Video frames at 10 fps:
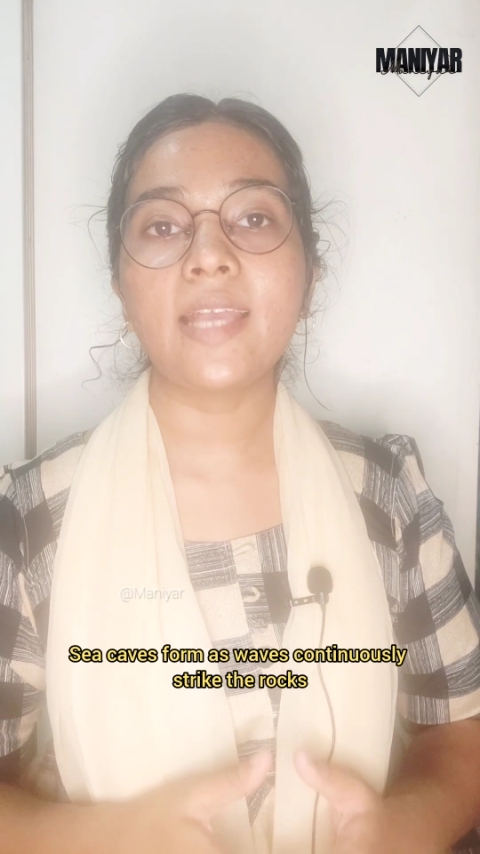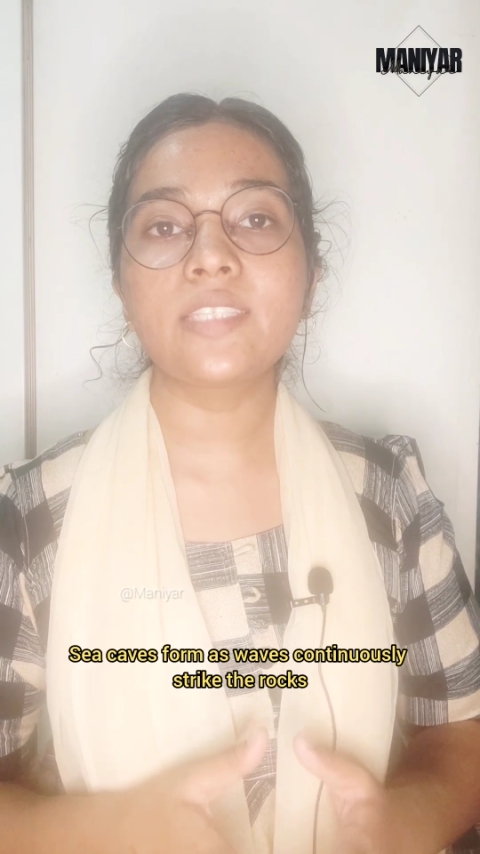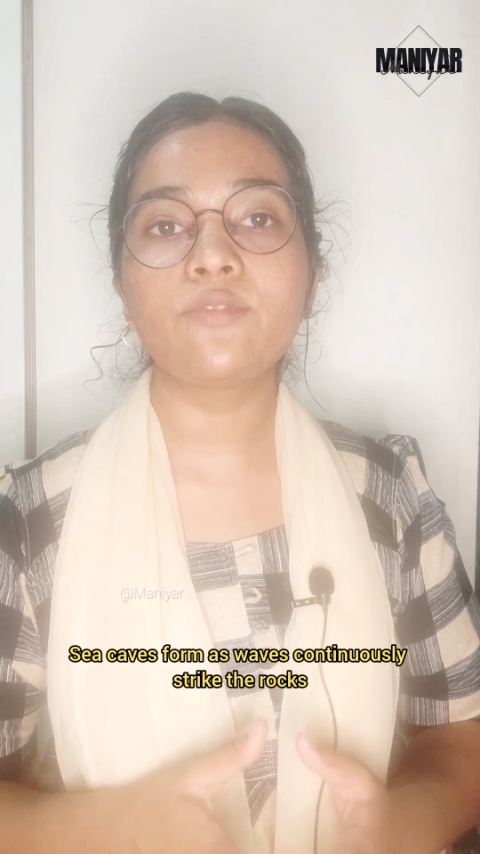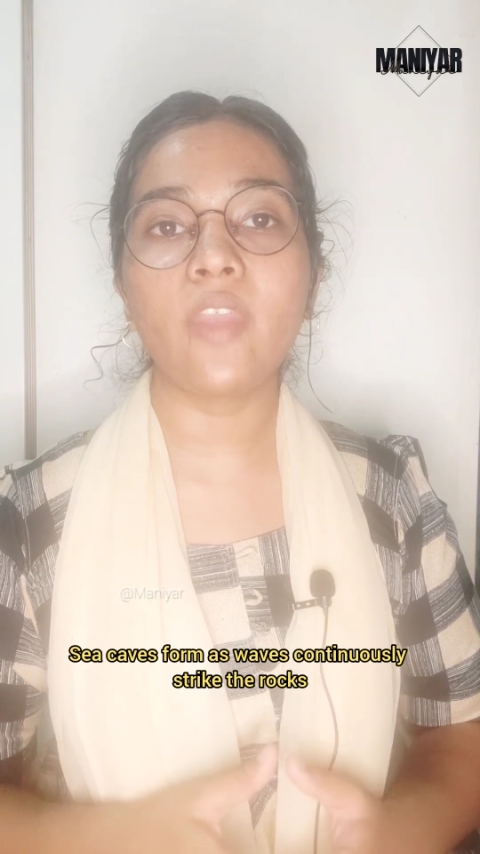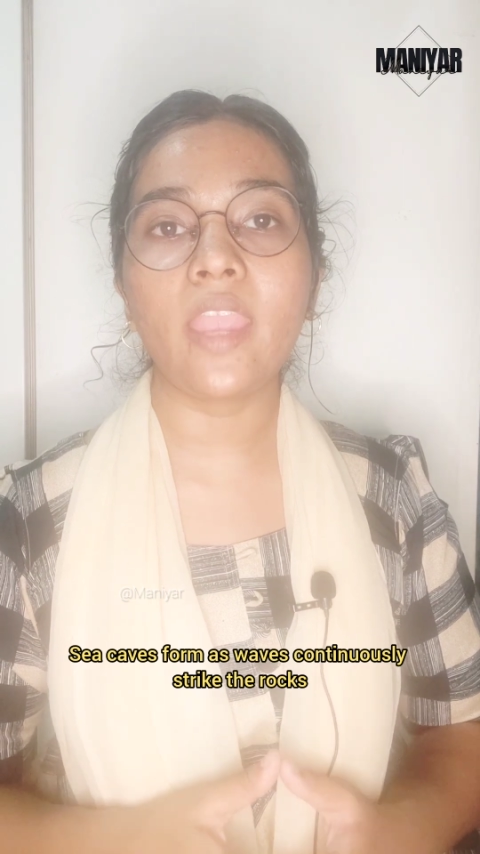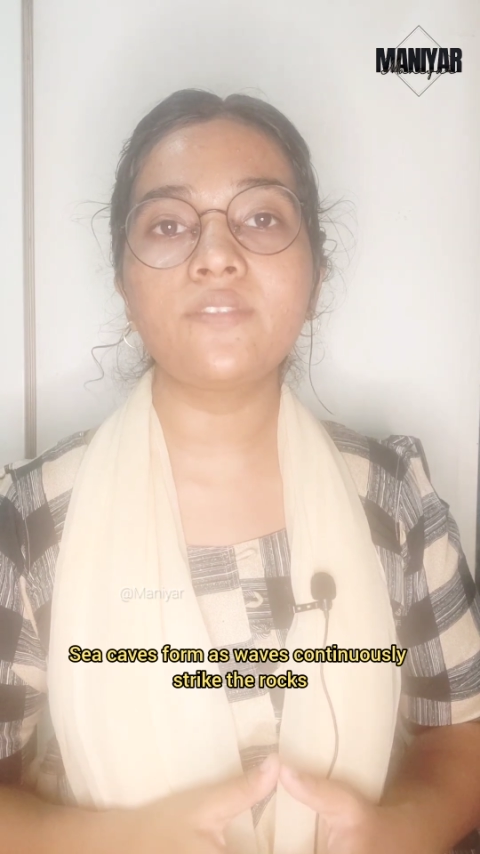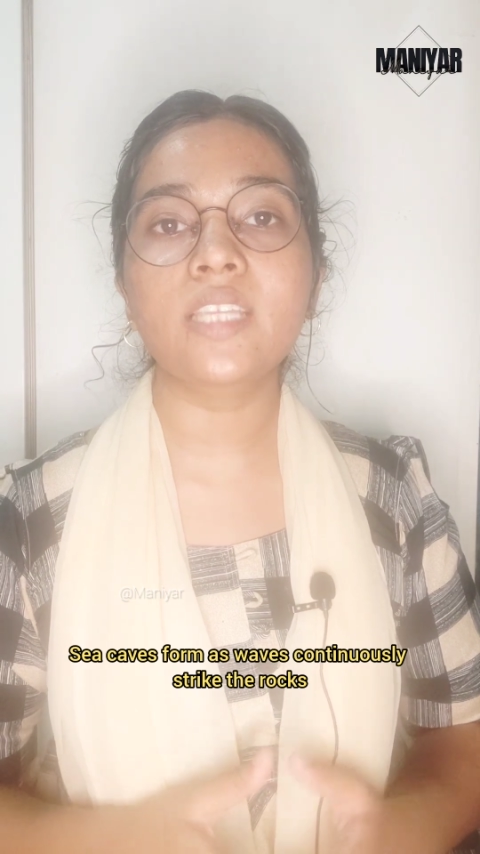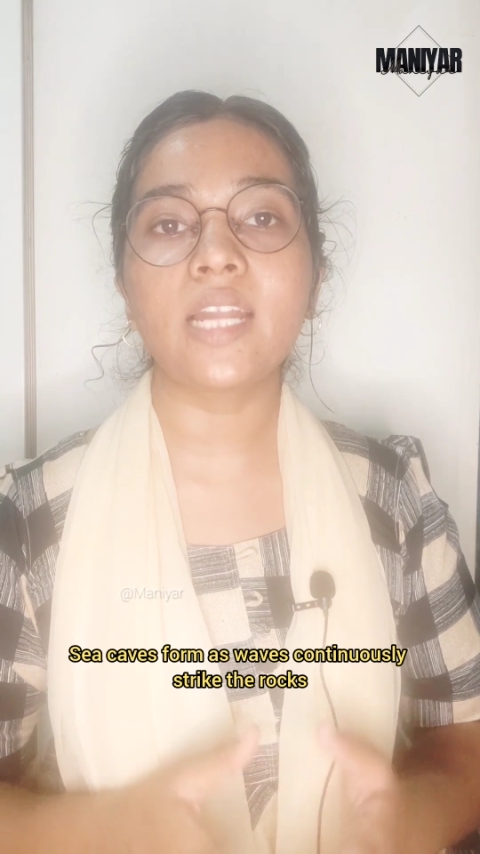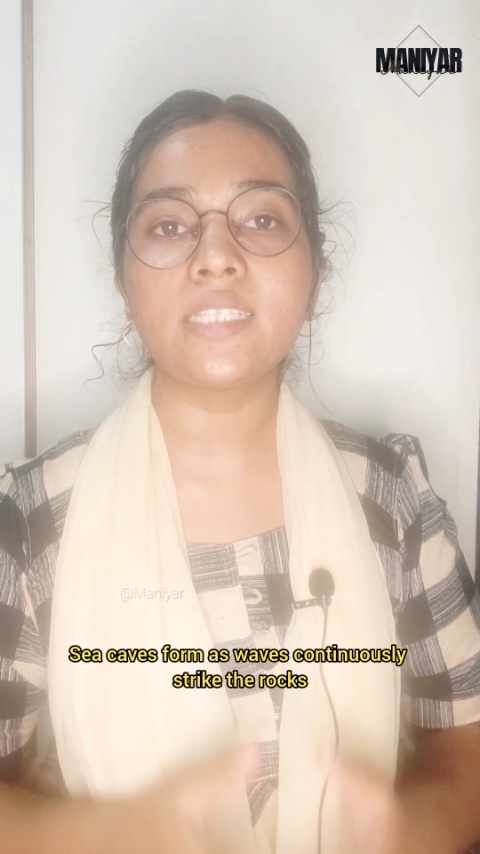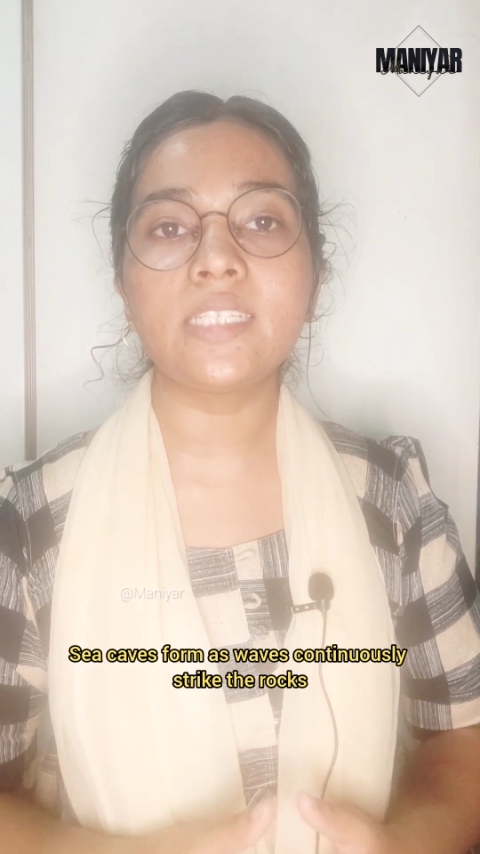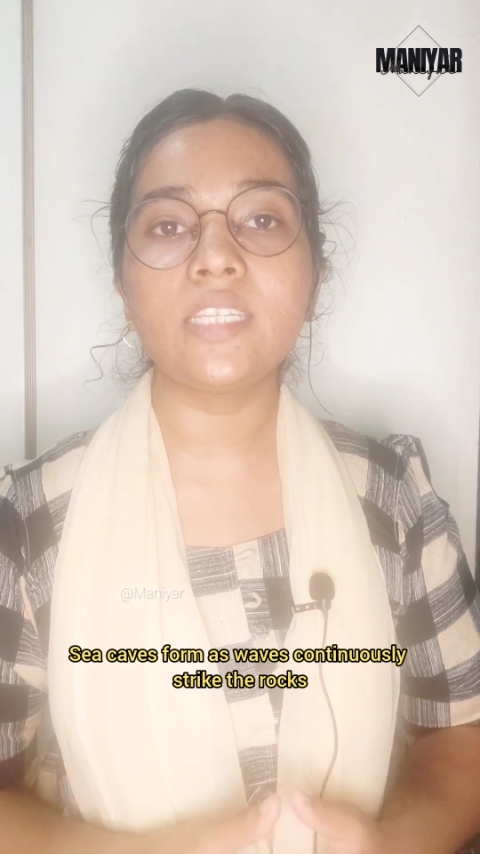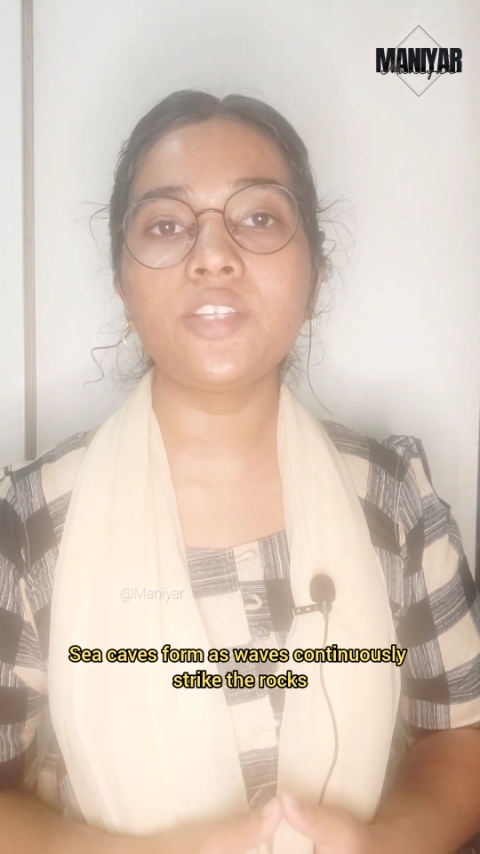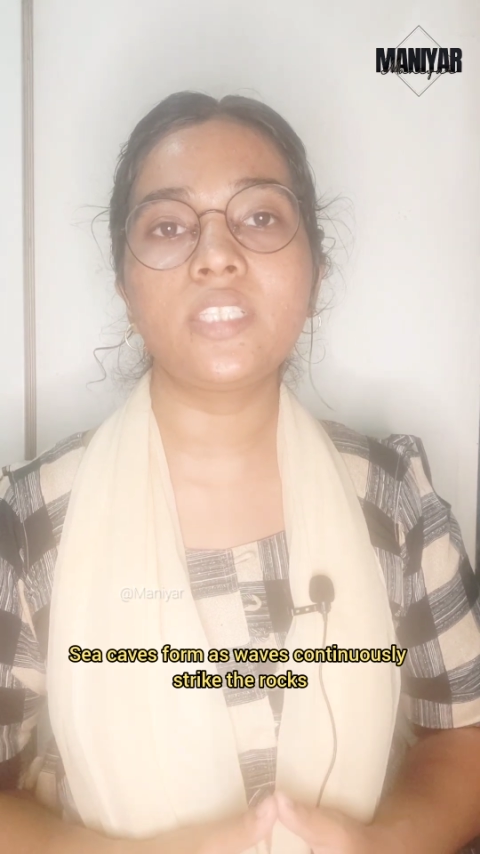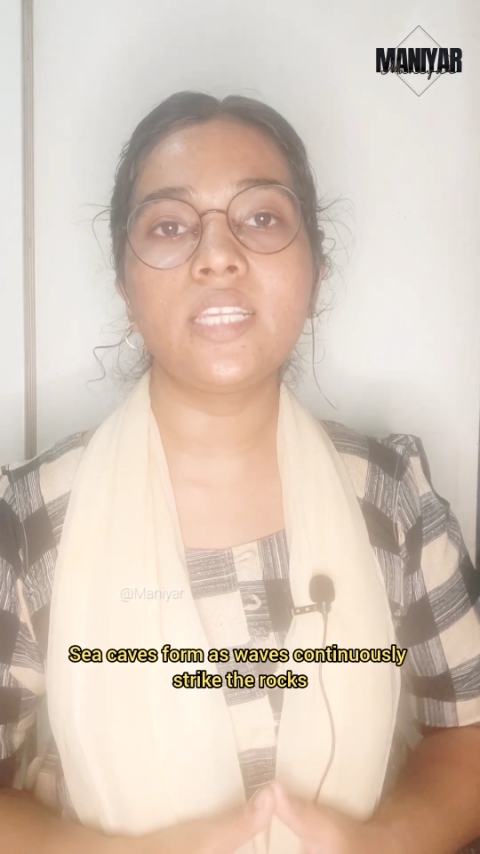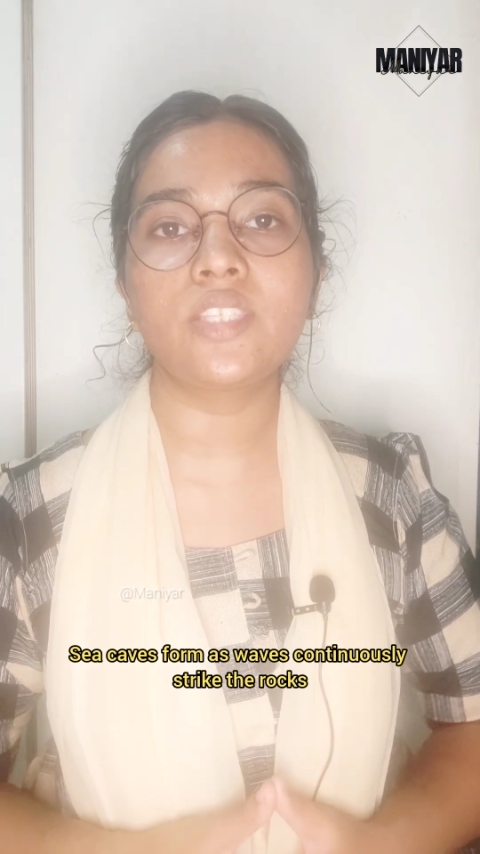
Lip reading: as waves continuously